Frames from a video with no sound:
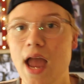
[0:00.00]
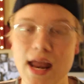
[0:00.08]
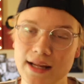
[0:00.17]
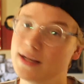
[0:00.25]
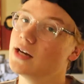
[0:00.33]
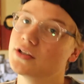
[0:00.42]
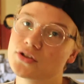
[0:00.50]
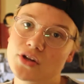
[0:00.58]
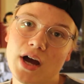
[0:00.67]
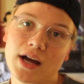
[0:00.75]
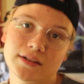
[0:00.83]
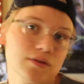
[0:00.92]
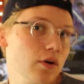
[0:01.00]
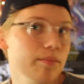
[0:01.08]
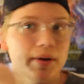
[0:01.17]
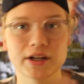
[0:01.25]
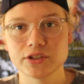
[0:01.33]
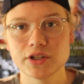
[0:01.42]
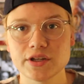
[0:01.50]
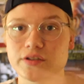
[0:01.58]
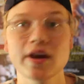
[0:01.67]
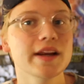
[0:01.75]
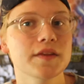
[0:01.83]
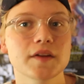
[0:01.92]
any gunshots or
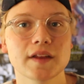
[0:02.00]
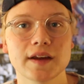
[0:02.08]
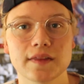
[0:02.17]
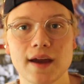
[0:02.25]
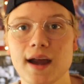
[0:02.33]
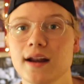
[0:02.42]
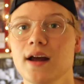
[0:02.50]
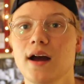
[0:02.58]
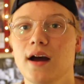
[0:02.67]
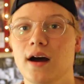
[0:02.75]
punches or anything like that.